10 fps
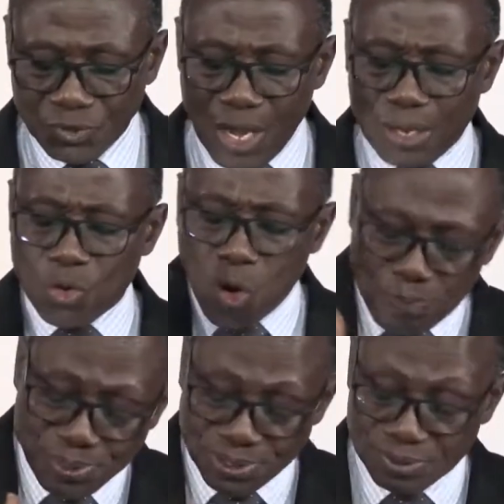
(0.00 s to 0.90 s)
and
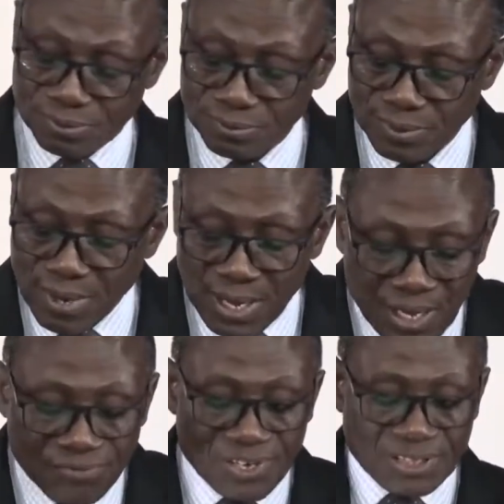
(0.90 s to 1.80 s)
hoping,
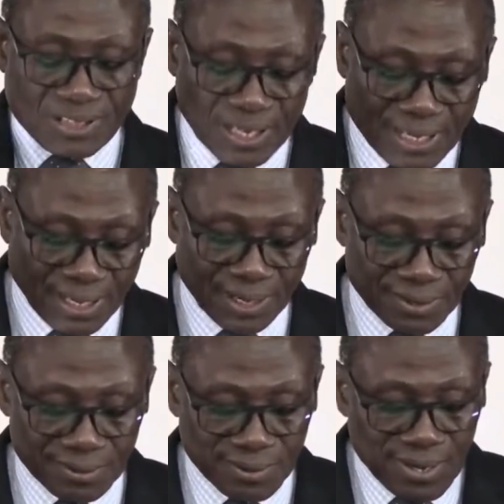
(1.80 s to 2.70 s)
even thinking,
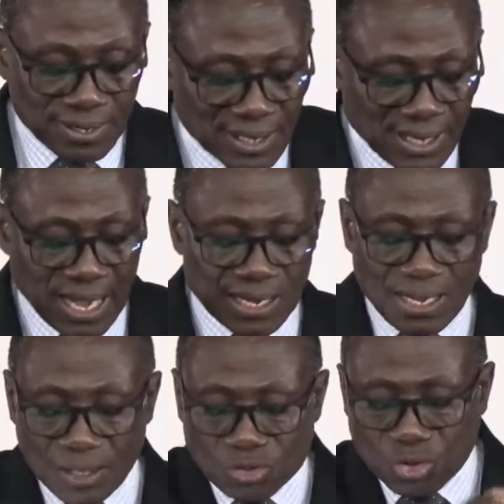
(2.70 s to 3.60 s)
they can
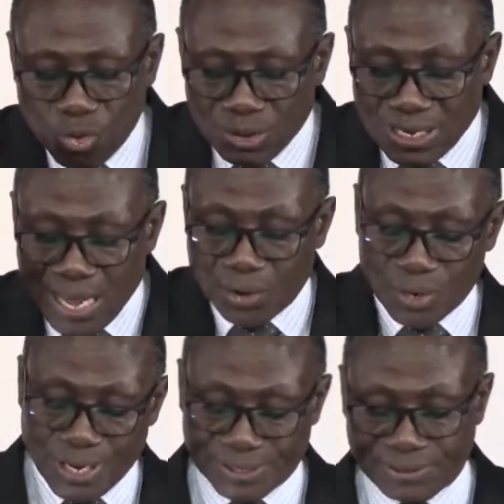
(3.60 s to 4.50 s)
get through the narrow
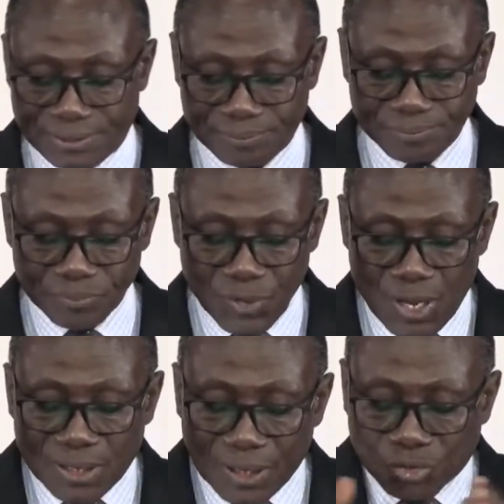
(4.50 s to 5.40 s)
gate.
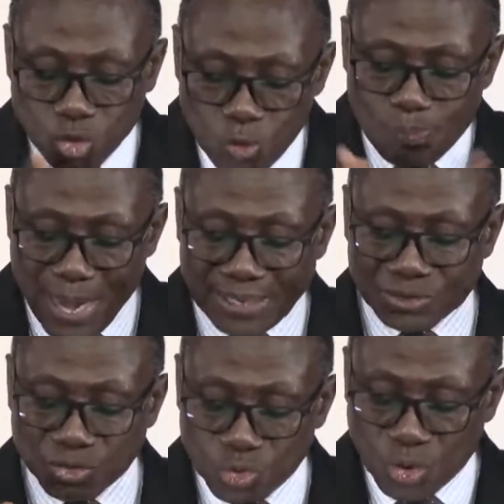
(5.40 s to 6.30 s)
The two
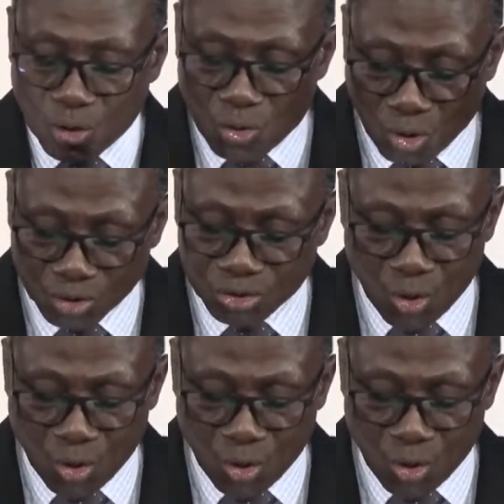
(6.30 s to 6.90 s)
paths do not cross